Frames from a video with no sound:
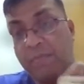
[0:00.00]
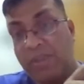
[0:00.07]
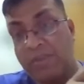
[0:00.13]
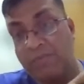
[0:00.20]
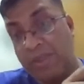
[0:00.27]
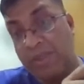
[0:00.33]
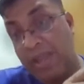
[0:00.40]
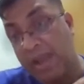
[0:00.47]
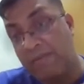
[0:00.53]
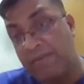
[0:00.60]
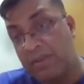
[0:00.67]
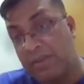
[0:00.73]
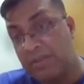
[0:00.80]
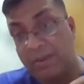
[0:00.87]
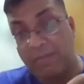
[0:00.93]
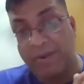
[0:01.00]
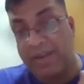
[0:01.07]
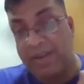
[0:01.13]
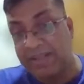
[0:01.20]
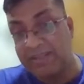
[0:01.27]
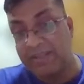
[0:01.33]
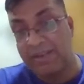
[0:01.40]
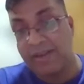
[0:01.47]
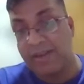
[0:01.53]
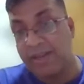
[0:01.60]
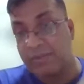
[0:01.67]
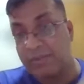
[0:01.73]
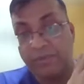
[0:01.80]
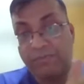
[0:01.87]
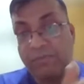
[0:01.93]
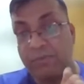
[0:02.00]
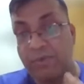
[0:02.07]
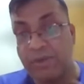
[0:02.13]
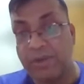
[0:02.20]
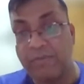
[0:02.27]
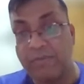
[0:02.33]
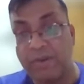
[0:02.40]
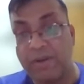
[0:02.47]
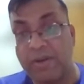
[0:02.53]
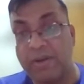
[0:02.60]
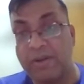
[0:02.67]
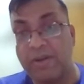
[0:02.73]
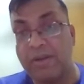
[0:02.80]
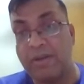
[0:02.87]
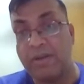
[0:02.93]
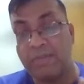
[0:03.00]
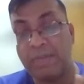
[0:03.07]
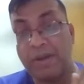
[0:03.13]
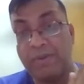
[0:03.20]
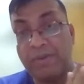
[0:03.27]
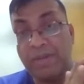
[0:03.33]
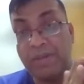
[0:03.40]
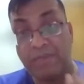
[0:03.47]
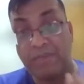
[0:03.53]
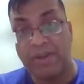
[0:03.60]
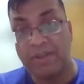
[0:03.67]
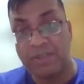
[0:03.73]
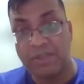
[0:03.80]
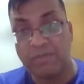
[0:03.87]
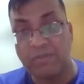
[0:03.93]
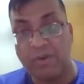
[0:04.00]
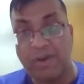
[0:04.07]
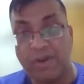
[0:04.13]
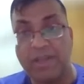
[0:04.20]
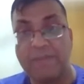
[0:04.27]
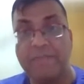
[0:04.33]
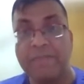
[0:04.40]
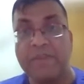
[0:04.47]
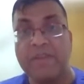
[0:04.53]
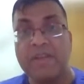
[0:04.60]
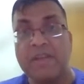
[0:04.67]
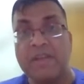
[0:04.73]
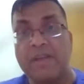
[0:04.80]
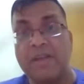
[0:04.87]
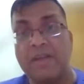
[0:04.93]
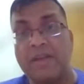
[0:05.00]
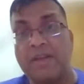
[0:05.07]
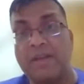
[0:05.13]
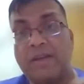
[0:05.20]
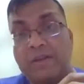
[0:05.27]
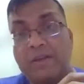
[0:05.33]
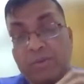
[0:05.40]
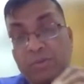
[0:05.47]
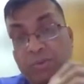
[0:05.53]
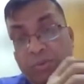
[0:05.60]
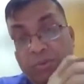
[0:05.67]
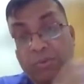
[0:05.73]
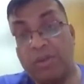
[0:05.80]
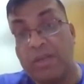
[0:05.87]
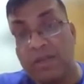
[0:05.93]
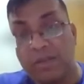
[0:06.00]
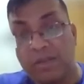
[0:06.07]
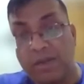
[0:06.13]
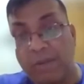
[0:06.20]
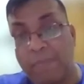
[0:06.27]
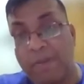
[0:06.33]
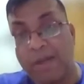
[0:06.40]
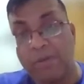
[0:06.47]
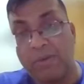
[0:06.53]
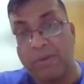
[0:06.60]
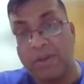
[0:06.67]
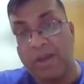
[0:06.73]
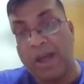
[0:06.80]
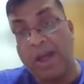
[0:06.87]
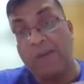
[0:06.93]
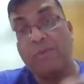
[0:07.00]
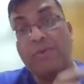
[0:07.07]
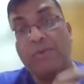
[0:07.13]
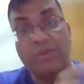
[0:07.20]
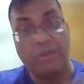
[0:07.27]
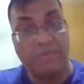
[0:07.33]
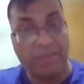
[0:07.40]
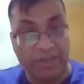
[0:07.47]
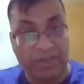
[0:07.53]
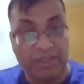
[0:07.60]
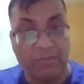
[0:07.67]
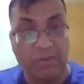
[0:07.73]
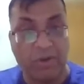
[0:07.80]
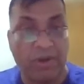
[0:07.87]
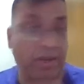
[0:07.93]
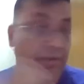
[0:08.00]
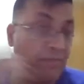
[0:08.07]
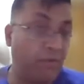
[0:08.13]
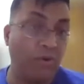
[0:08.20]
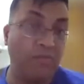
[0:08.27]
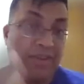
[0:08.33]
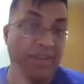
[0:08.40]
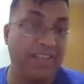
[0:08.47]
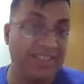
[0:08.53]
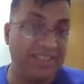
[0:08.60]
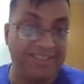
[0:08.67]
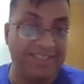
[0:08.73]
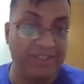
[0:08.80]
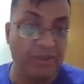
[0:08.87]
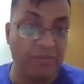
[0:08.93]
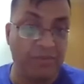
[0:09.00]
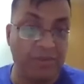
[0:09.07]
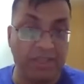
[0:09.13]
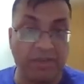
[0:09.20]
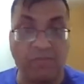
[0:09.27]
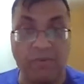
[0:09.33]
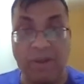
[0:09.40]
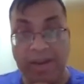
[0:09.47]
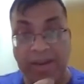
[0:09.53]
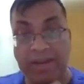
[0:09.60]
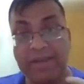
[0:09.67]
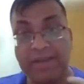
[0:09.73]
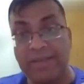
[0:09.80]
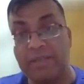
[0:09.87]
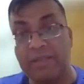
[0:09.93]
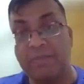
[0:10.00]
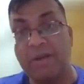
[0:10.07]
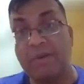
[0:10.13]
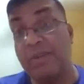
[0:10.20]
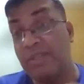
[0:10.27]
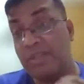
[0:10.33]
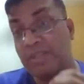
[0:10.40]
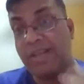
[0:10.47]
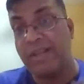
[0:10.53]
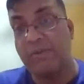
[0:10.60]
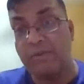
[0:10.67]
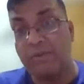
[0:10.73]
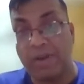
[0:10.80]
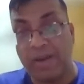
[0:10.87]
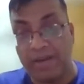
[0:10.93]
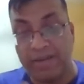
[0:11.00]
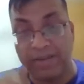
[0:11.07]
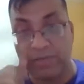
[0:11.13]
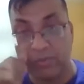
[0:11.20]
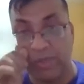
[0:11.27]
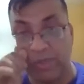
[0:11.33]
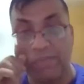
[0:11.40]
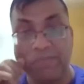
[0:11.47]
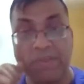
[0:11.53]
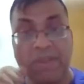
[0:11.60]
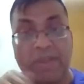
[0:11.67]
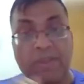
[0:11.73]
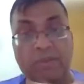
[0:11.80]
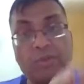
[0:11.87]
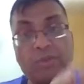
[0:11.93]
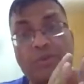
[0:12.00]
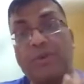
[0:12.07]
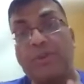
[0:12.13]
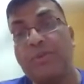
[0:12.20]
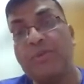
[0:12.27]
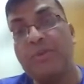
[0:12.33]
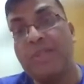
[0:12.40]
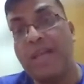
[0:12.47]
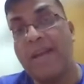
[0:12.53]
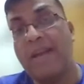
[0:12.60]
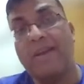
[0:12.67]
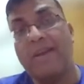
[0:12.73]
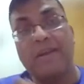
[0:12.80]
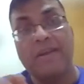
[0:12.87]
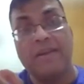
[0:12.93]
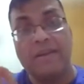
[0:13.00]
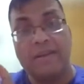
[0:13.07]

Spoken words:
We have a separate Excel class if you really want to learn about the financial modeling, to learn about how to do the financial modeling for various decision making, where I teach about the scenario planning as well. So you could use that.